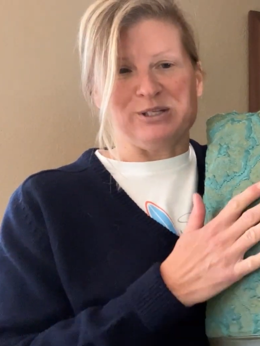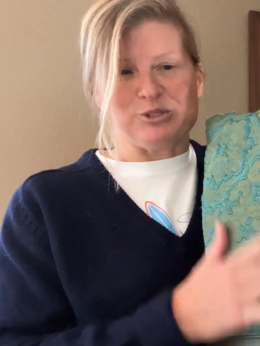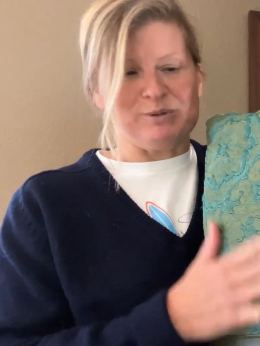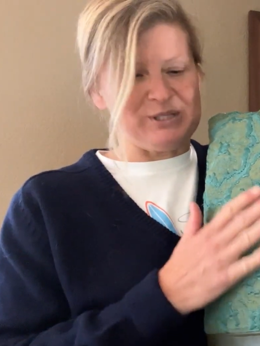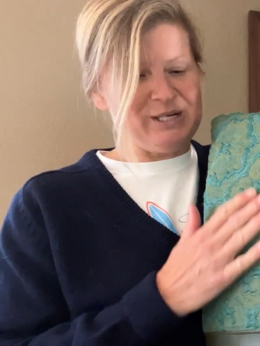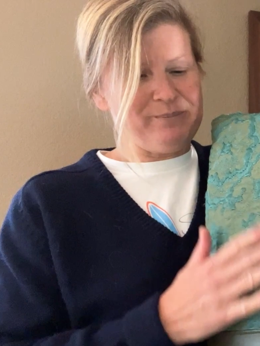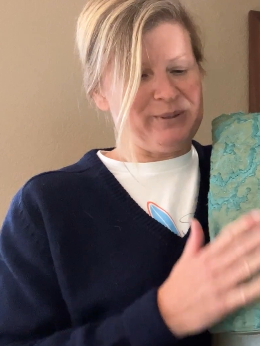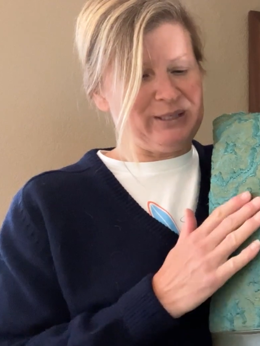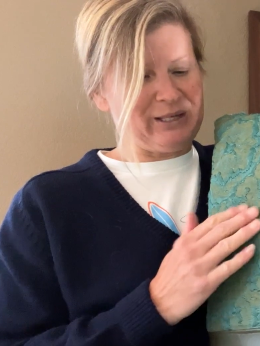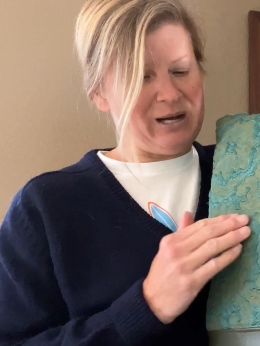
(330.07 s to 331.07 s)
This wasn't it,
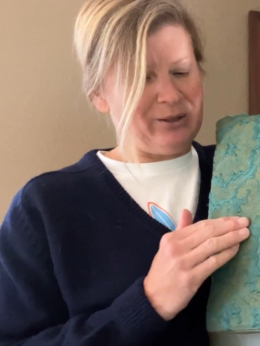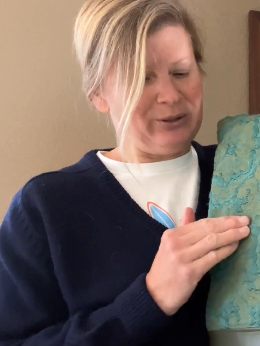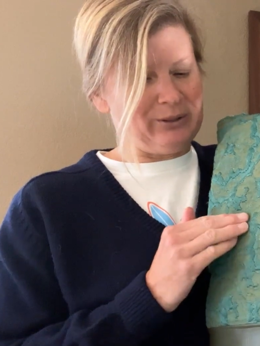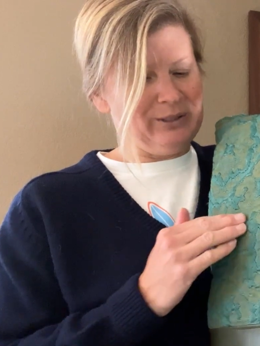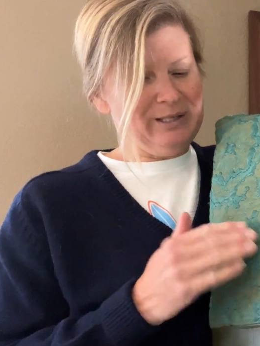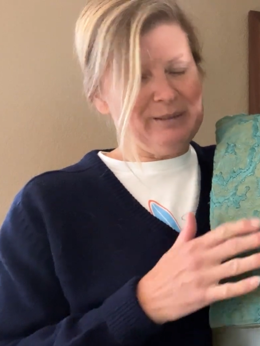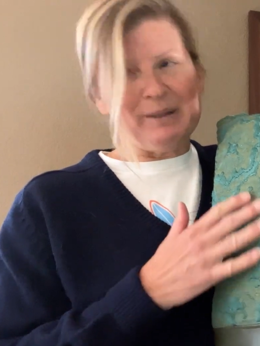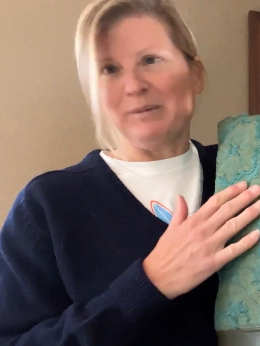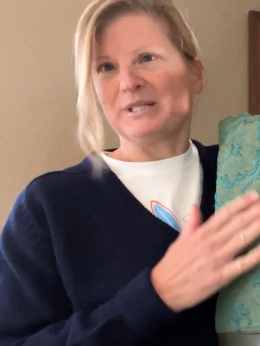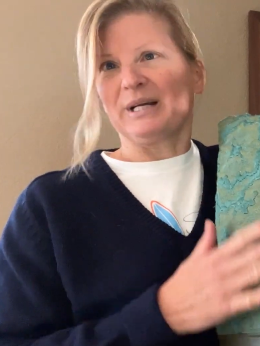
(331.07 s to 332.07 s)
but the color,
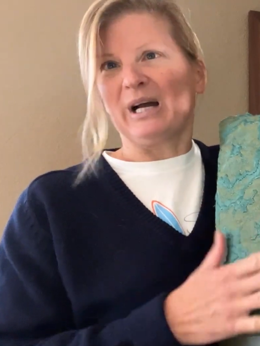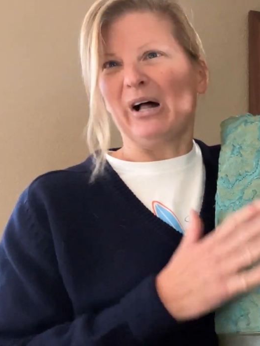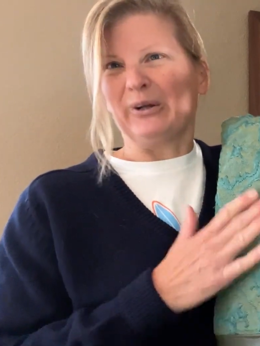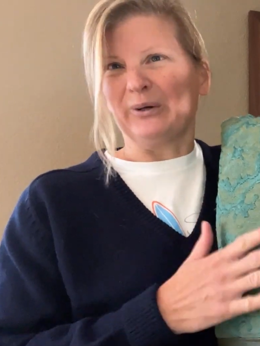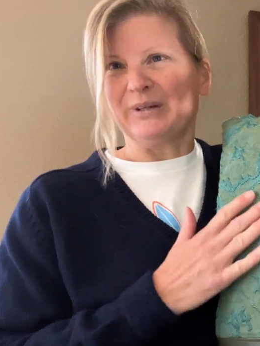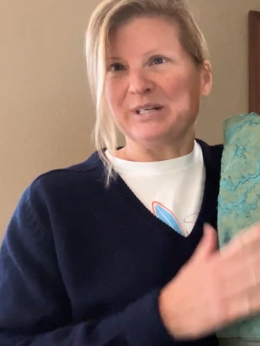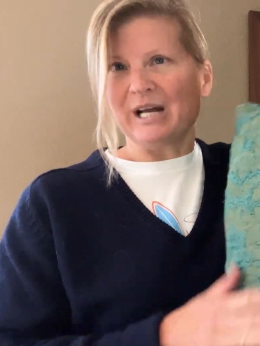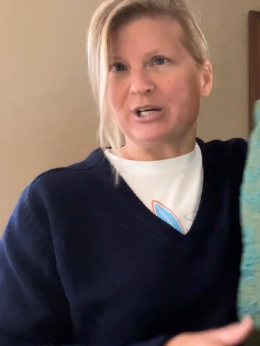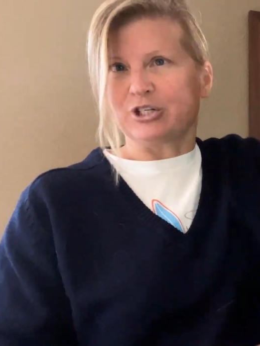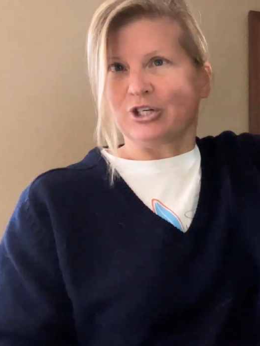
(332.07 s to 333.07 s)
maybe it's the color and the
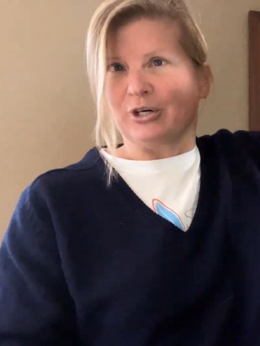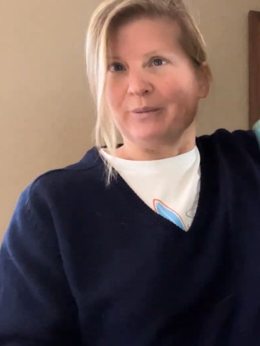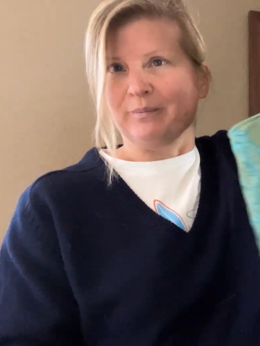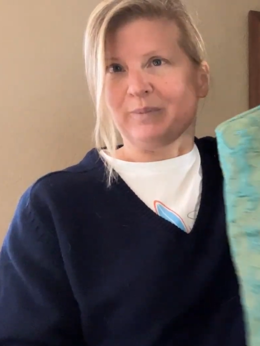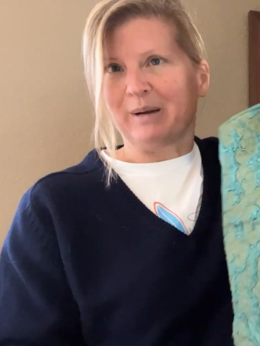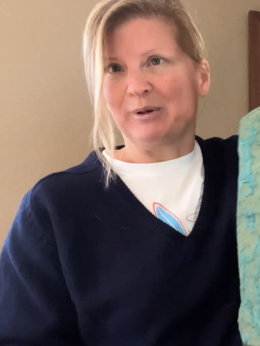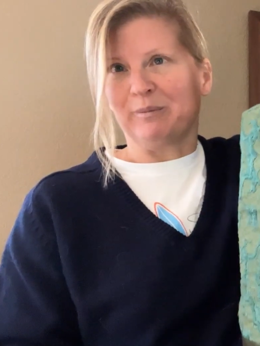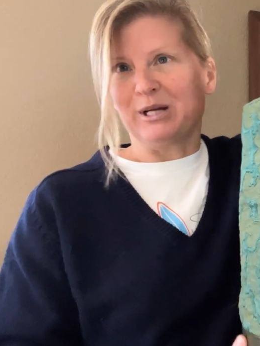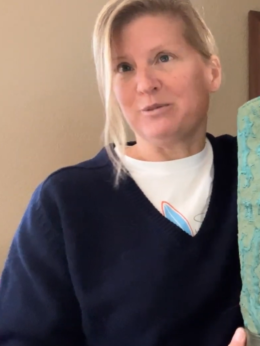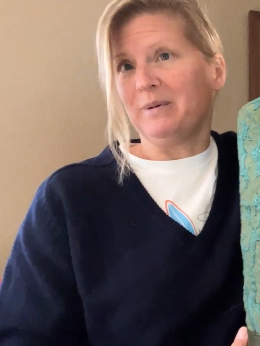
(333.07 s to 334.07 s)
texture, probably
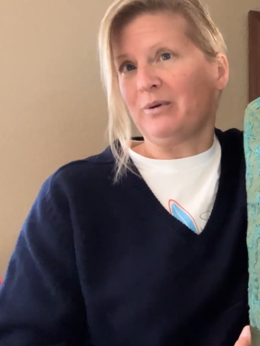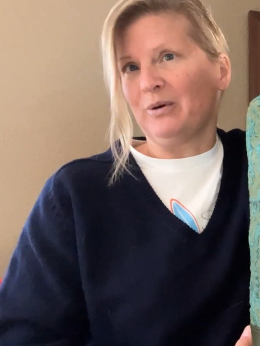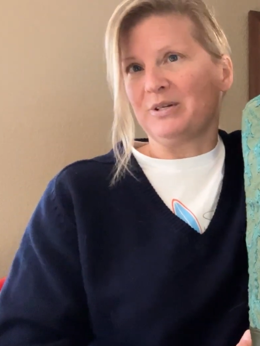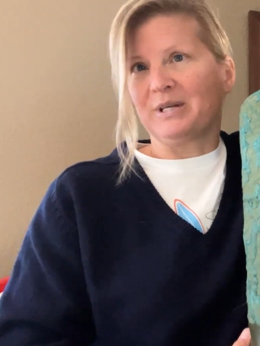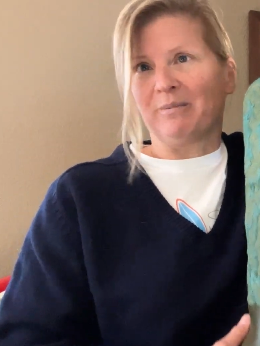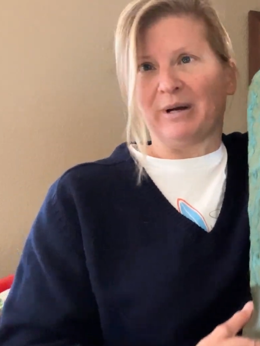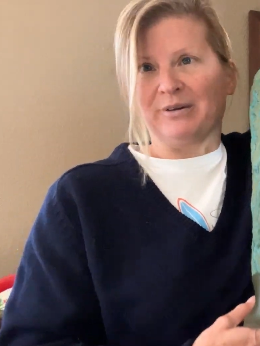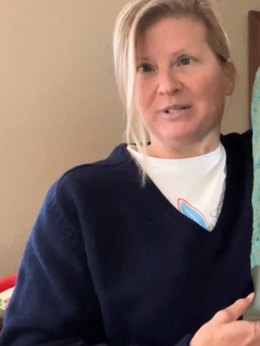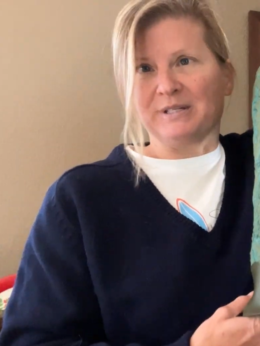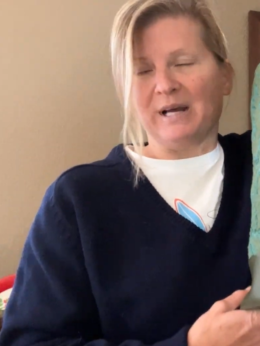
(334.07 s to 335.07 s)
reminds me of going to someone
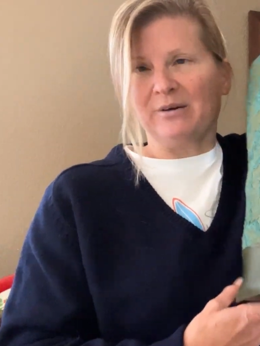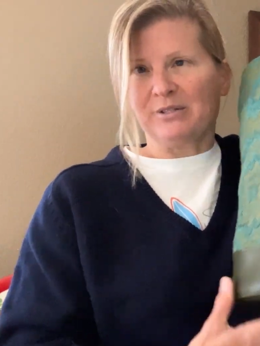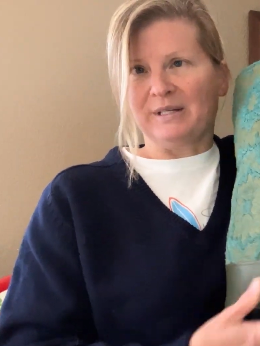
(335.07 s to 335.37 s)
else's house.